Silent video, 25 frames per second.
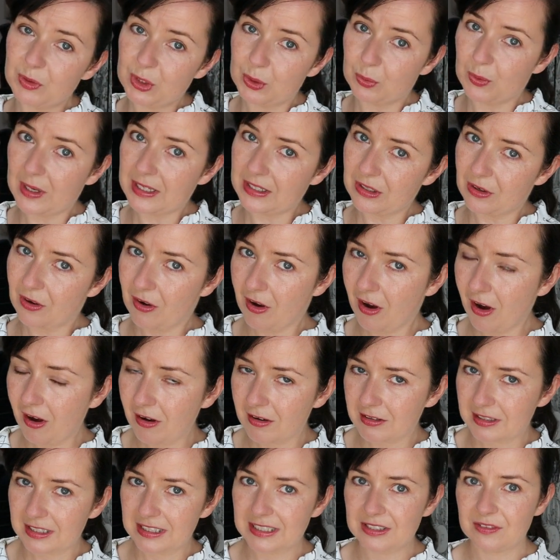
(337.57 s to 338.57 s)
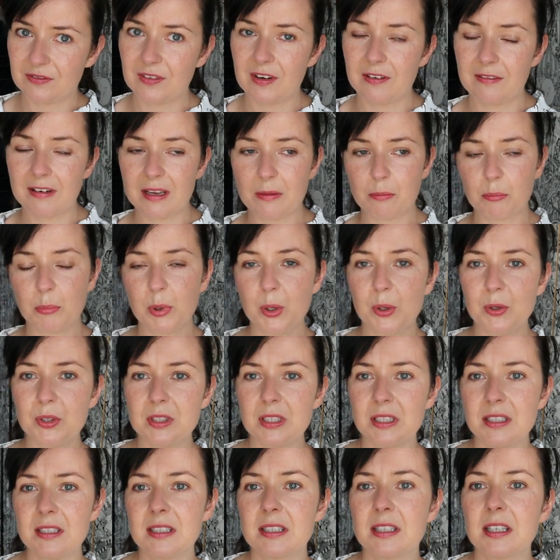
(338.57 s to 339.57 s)
which when you're hot is very
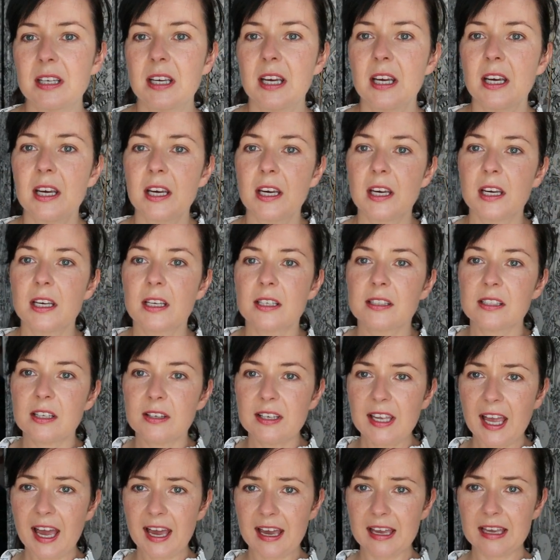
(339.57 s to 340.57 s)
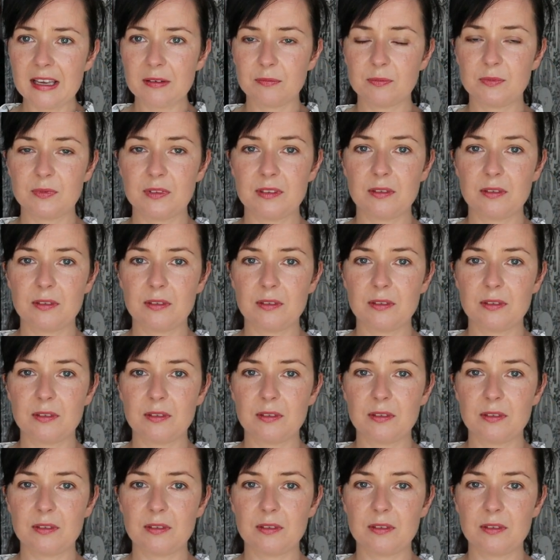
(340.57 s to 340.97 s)
important. So yeah,